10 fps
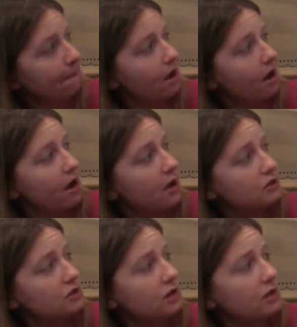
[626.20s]

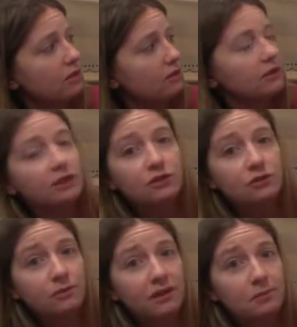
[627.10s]

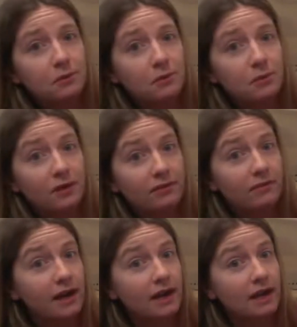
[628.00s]
132 people were
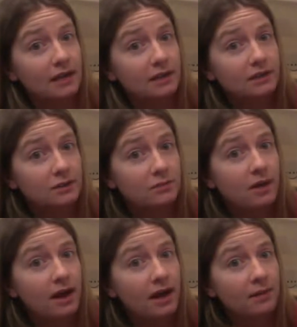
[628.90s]
invited to
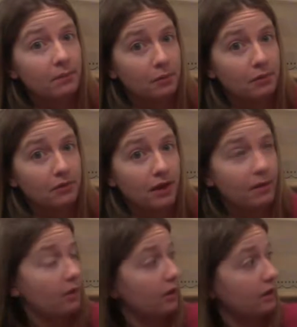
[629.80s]
my birthday
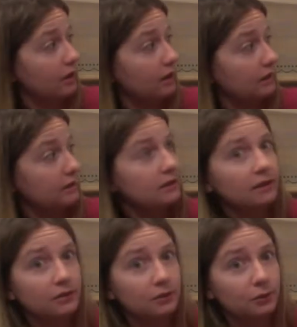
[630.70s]
party.
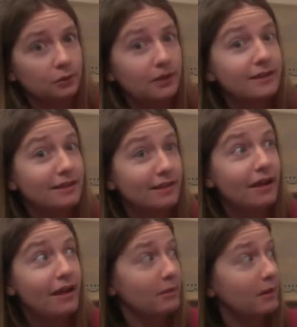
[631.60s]
That's a
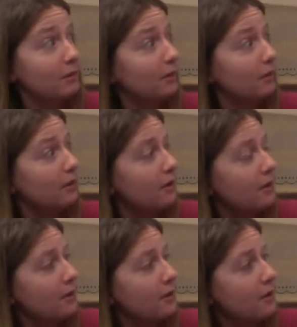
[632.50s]
lot of people.
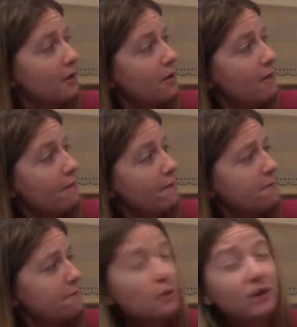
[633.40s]

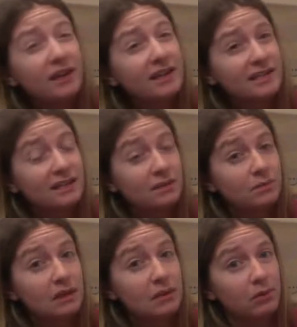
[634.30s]
46
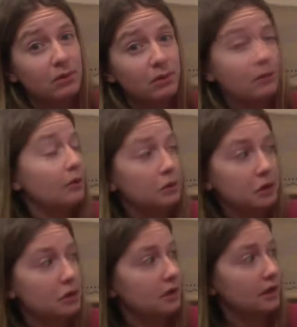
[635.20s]
people
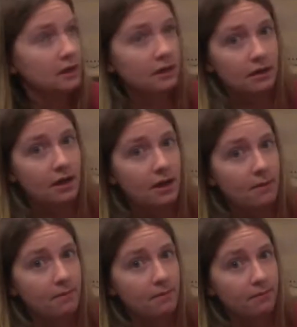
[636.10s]
couldn't come.
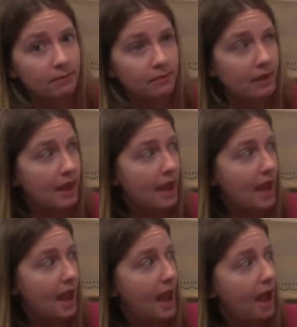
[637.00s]

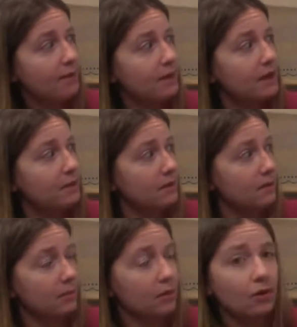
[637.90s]
How many
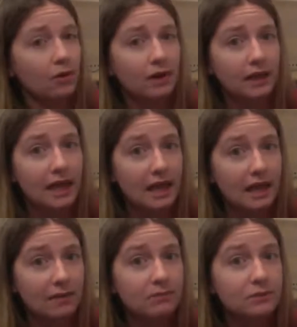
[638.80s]
people
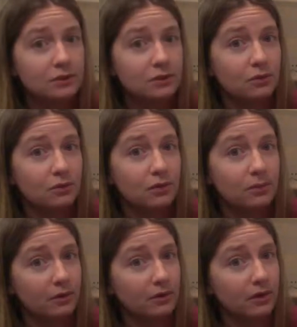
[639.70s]
came to the
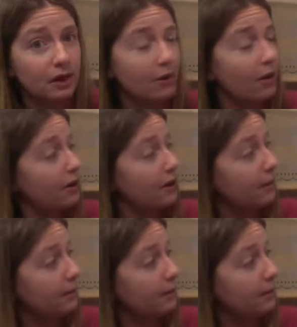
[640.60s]
birthday party?